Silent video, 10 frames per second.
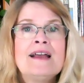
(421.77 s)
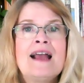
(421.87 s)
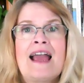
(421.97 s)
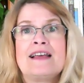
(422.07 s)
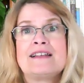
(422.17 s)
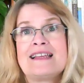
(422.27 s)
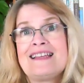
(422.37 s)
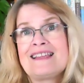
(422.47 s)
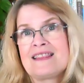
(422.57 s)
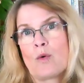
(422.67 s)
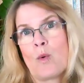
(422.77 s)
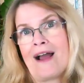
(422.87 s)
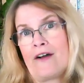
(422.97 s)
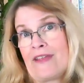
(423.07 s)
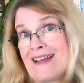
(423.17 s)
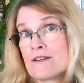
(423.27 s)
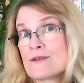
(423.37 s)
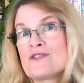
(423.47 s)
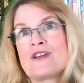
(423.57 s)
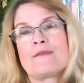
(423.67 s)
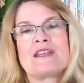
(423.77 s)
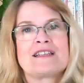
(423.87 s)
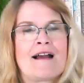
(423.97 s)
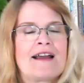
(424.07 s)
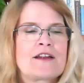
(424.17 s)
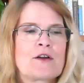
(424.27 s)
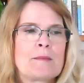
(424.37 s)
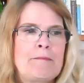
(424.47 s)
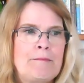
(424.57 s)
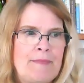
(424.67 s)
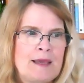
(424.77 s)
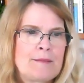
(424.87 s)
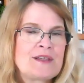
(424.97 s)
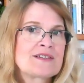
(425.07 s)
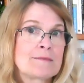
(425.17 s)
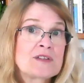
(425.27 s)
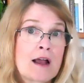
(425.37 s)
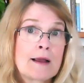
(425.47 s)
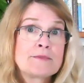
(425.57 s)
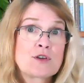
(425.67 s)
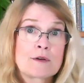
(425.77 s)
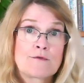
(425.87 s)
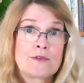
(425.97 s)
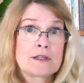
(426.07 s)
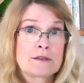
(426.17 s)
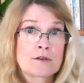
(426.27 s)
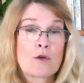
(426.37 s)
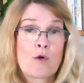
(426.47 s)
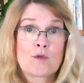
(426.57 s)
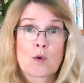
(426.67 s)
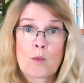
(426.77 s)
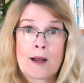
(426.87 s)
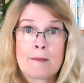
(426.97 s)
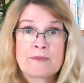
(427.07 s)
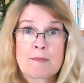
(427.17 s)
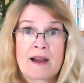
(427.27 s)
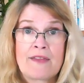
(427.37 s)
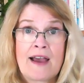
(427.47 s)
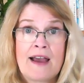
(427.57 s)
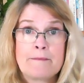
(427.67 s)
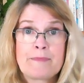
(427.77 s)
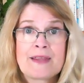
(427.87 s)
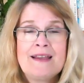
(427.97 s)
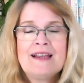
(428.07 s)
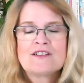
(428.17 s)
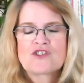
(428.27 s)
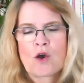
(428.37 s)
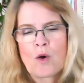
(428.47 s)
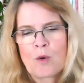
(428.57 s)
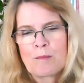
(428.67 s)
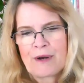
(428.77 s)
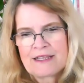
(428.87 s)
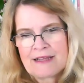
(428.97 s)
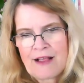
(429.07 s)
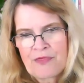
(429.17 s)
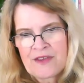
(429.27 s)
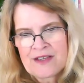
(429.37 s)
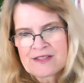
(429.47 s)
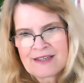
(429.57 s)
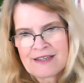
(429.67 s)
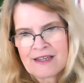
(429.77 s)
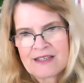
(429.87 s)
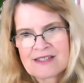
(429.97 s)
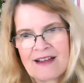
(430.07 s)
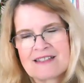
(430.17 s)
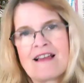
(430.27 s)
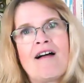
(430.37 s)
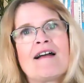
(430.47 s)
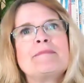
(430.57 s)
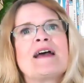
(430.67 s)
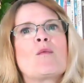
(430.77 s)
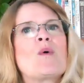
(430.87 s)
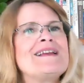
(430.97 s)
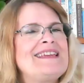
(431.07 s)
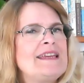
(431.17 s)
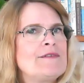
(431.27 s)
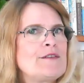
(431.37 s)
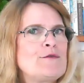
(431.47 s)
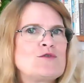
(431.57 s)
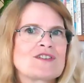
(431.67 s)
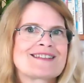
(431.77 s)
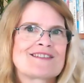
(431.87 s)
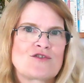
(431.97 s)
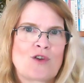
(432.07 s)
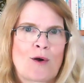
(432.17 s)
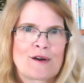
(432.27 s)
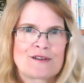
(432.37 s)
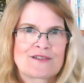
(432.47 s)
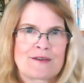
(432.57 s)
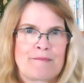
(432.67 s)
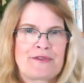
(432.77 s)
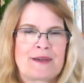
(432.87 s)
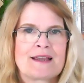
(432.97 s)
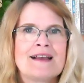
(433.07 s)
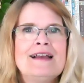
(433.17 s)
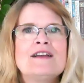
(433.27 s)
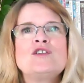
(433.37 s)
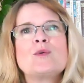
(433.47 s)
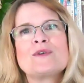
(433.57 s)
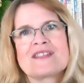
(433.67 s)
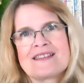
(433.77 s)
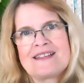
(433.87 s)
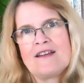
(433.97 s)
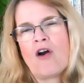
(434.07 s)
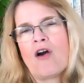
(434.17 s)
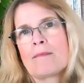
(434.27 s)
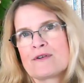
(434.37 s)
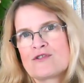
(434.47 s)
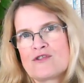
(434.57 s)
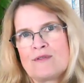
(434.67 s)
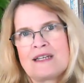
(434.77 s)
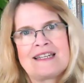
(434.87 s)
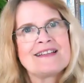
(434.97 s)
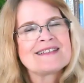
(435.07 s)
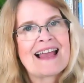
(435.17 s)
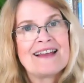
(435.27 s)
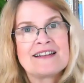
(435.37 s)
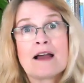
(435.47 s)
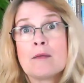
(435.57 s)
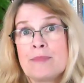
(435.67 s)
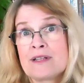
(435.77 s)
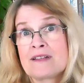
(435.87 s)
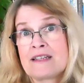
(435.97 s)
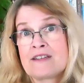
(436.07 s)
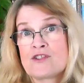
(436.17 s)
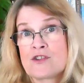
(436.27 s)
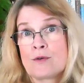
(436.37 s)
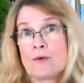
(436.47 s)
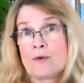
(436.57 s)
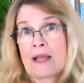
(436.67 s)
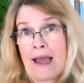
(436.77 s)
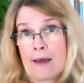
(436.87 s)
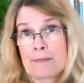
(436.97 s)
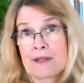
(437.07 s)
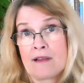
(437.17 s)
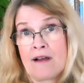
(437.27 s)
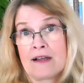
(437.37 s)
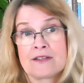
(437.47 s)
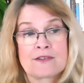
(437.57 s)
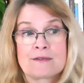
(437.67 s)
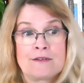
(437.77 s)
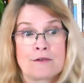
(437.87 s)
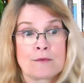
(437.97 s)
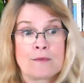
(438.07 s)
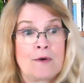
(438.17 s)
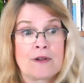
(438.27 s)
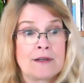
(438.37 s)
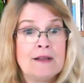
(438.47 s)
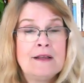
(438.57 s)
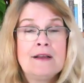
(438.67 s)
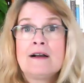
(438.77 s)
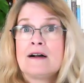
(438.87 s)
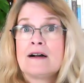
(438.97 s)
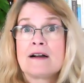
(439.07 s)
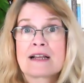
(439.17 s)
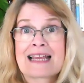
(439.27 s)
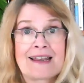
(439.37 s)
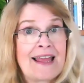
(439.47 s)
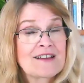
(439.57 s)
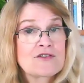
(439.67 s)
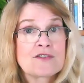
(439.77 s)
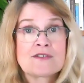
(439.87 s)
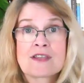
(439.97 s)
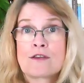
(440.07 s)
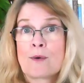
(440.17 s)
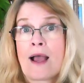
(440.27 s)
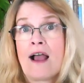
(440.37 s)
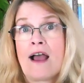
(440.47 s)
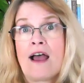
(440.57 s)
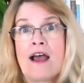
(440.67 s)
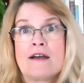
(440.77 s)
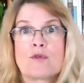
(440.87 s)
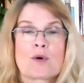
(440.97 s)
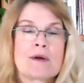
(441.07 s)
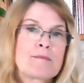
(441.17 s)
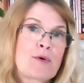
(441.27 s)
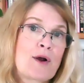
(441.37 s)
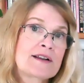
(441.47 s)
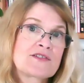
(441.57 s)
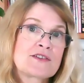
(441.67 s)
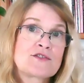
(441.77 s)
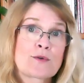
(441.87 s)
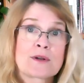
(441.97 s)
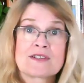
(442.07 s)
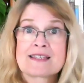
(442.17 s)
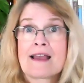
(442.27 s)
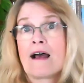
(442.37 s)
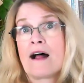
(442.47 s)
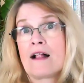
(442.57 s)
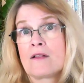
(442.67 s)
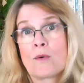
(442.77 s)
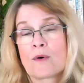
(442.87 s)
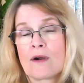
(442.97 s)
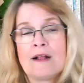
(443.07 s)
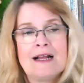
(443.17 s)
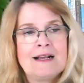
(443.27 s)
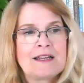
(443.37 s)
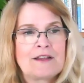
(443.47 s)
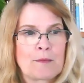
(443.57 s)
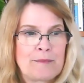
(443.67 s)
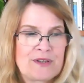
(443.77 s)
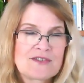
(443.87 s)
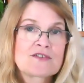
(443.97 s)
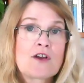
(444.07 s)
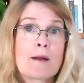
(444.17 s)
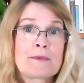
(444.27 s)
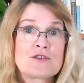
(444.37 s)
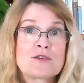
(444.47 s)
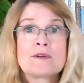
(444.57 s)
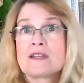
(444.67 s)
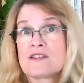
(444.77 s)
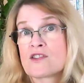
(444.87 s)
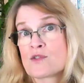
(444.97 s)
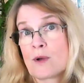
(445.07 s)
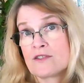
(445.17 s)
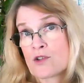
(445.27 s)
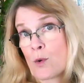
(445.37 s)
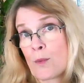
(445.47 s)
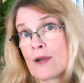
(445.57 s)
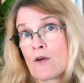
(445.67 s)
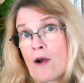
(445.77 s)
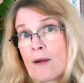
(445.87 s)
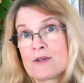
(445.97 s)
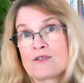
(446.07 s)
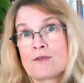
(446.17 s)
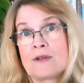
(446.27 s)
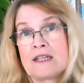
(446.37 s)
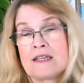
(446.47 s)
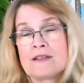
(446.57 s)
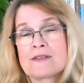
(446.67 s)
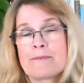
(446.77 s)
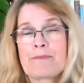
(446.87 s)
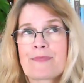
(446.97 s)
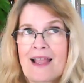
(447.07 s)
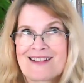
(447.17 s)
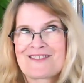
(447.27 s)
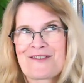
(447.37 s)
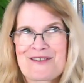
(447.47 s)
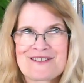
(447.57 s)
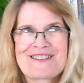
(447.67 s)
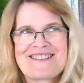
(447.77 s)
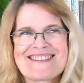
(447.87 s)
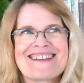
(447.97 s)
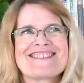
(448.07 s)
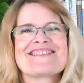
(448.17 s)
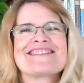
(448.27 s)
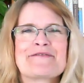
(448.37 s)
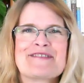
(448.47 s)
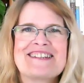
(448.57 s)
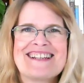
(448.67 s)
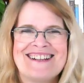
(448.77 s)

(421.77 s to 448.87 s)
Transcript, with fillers: And in the wild energy of the tiger, maybe sometimes you can feel a little overwhelmed by that. So, but this is a time that even if you just start something, you will see opportunities and ability to capitalize, you know, on connections that you have, or products that you're going to sell, or, you know, business opportunities as well as career opportunities, as though those two things are different.